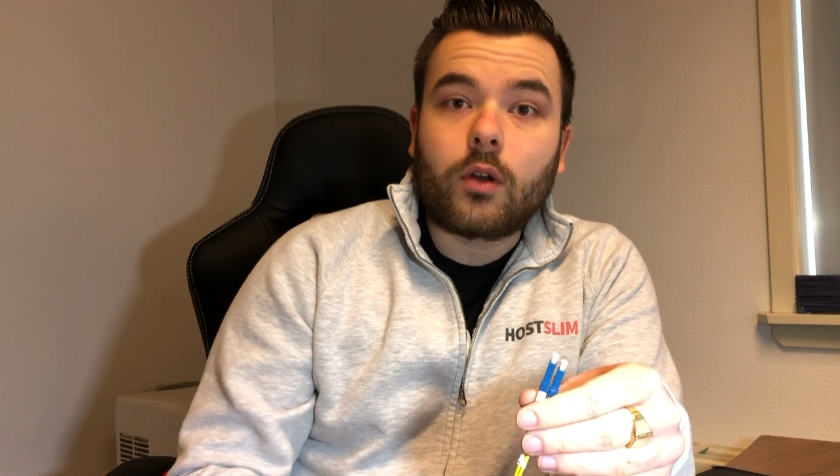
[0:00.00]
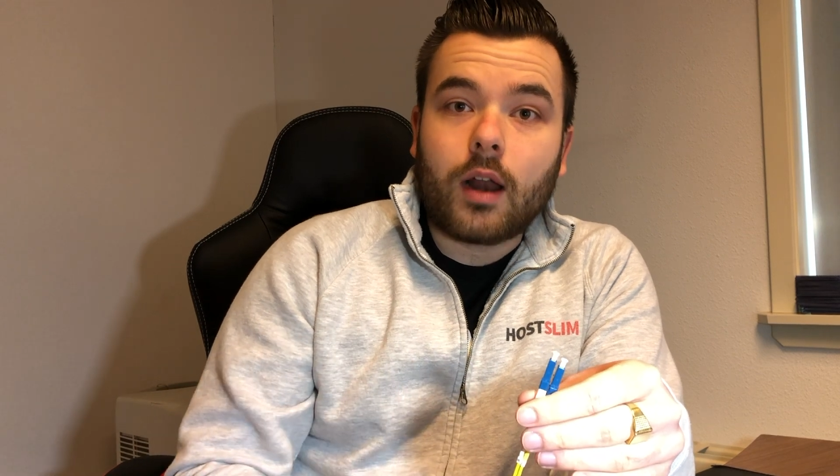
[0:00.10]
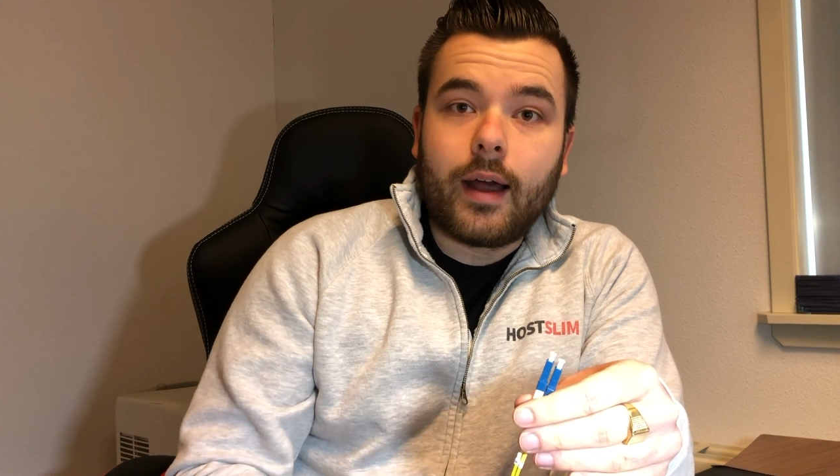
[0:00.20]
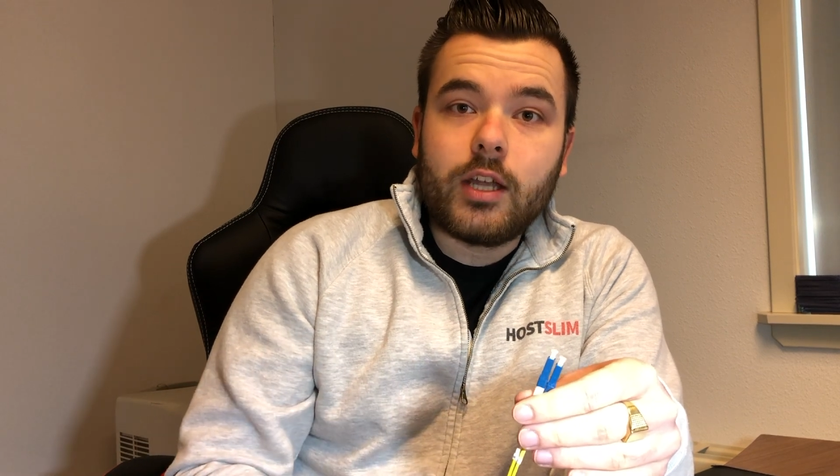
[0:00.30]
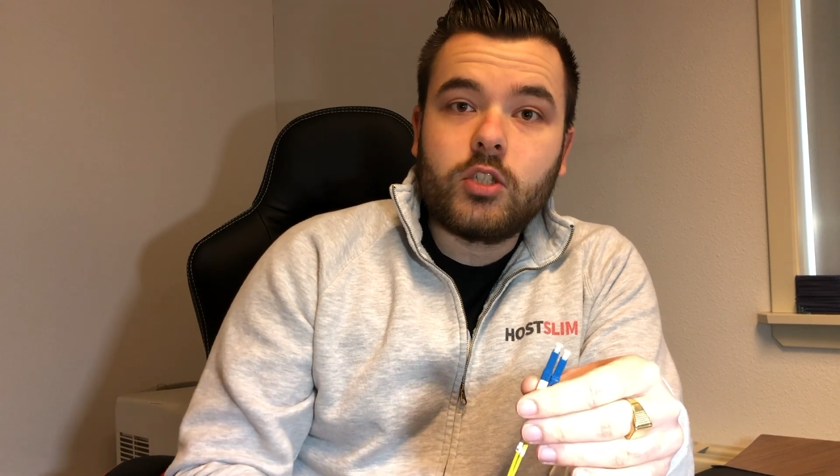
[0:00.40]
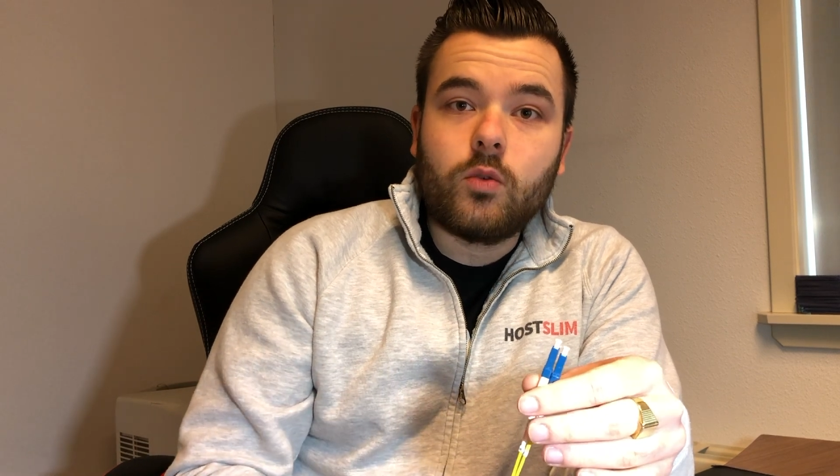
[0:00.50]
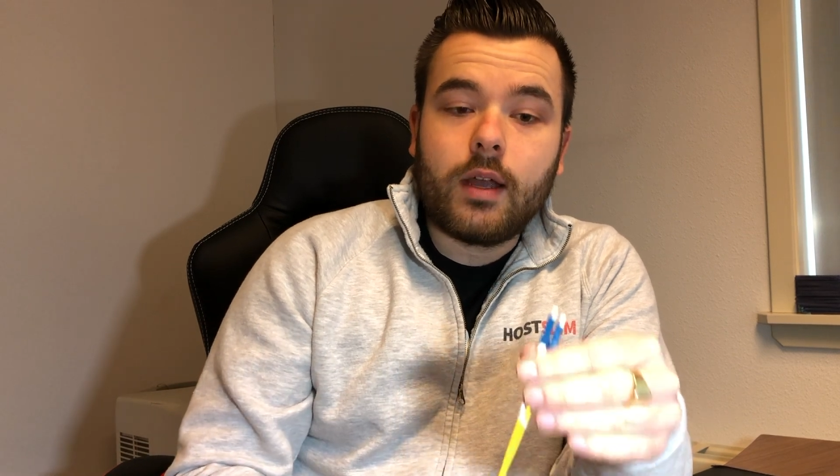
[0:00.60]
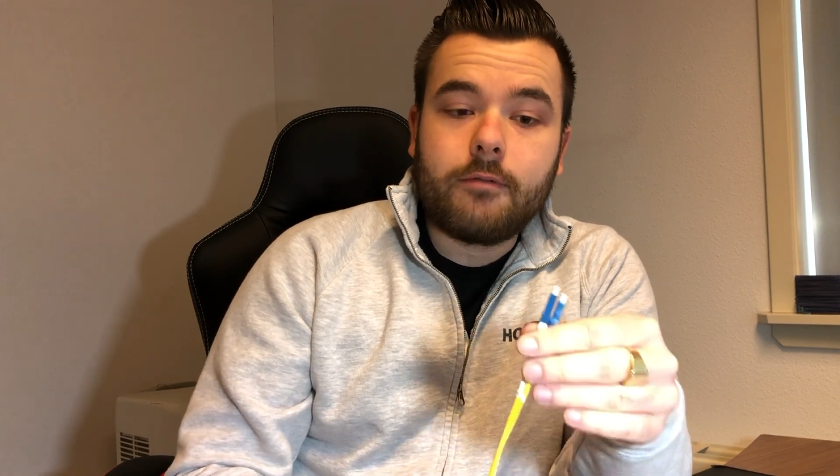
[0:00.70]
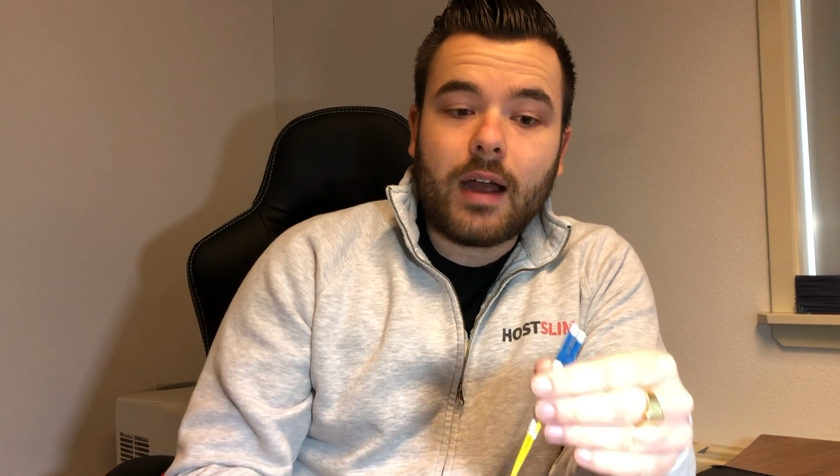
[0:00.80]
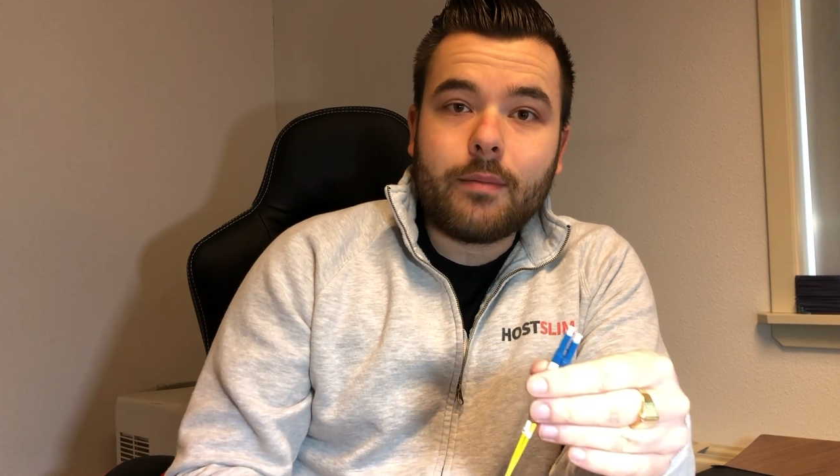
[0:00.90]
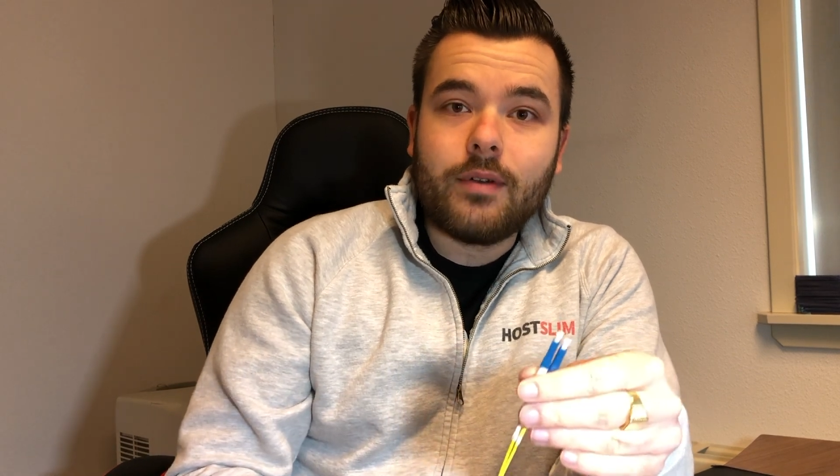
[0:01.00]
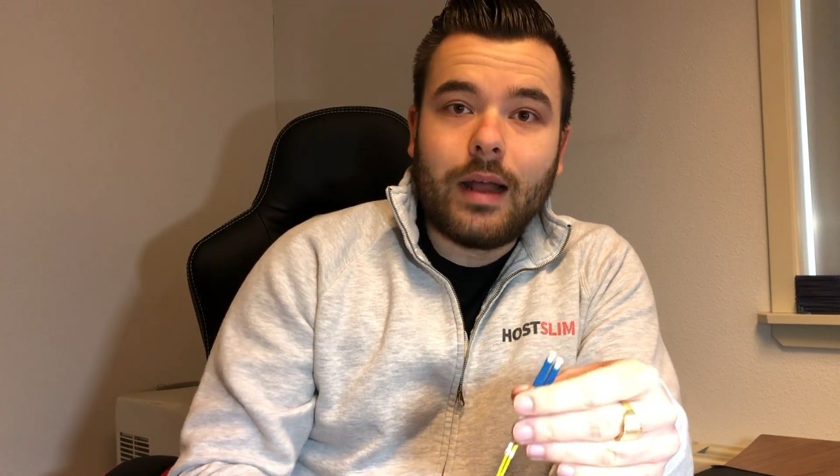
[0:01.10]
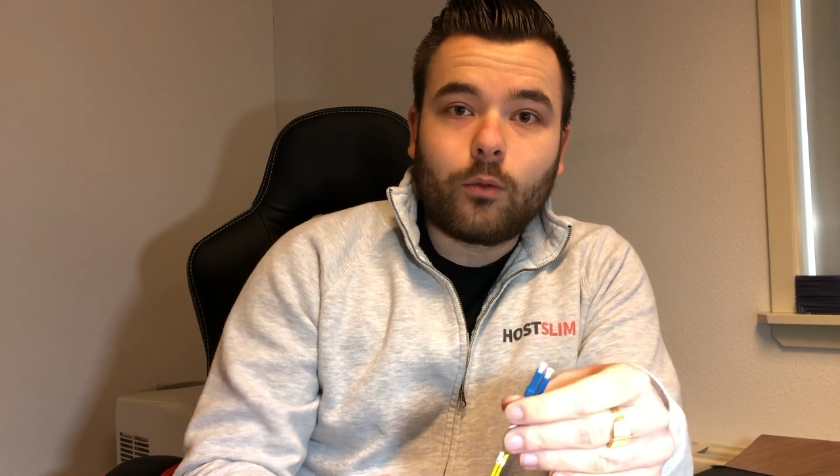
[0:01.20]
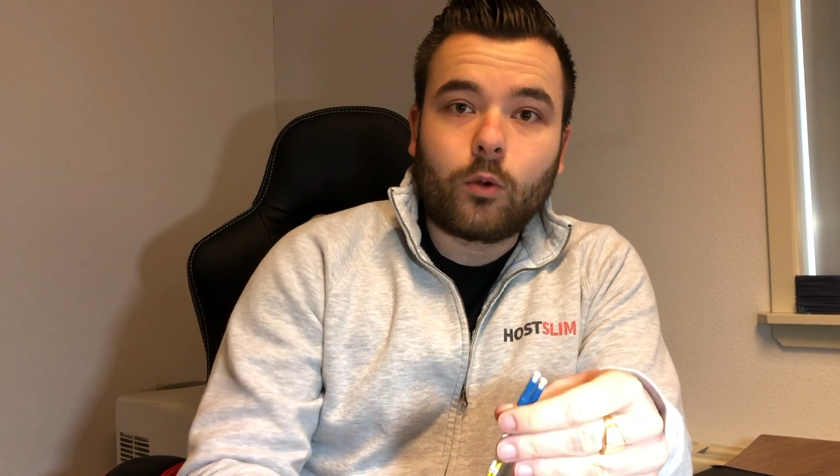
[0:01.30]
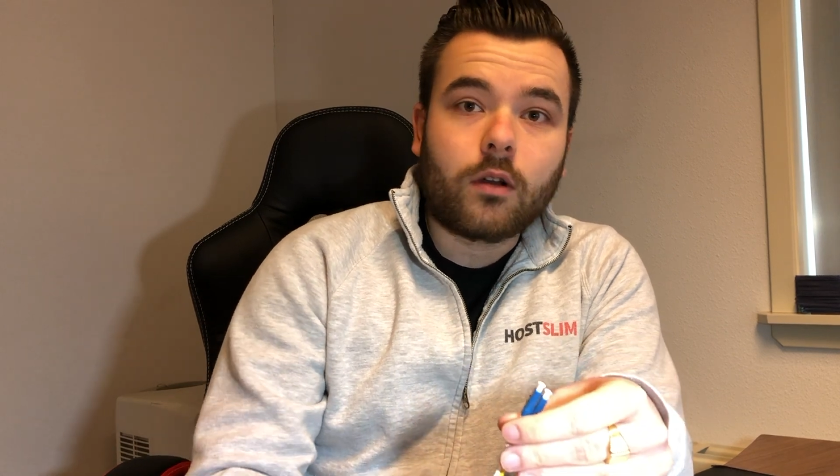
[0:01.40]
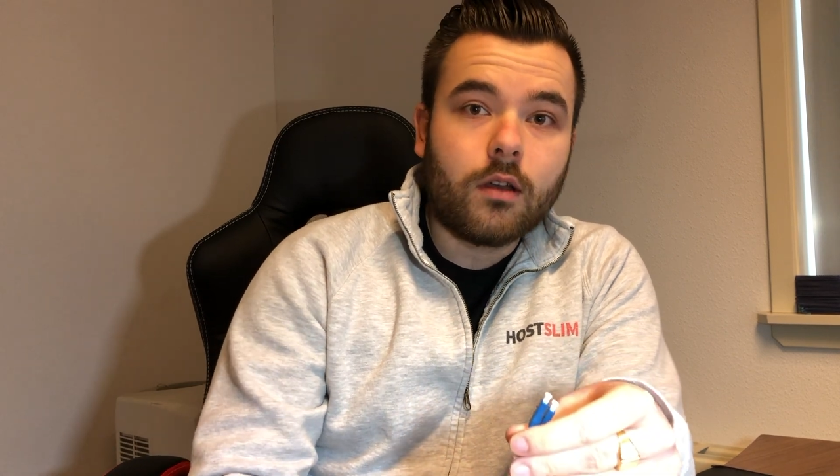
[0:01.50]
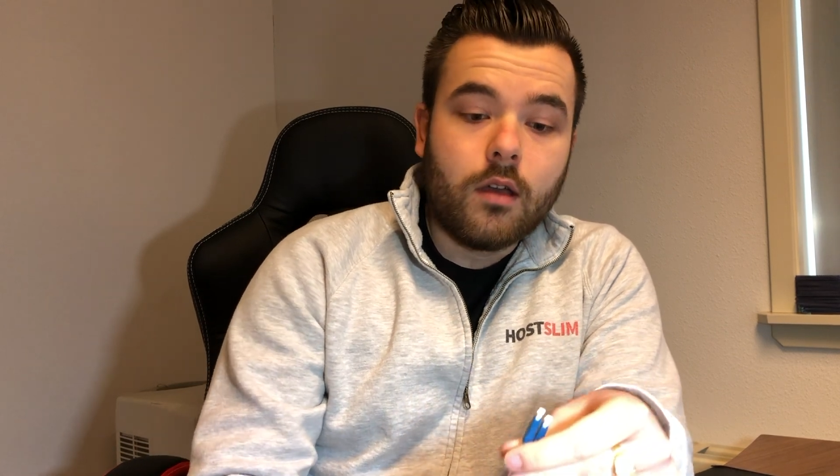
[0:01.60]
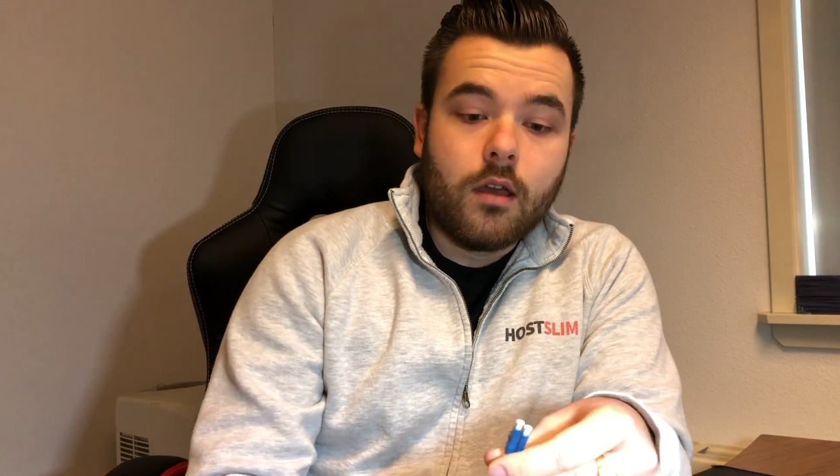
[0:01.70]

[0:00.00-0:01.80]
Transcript: clients to a fiber network,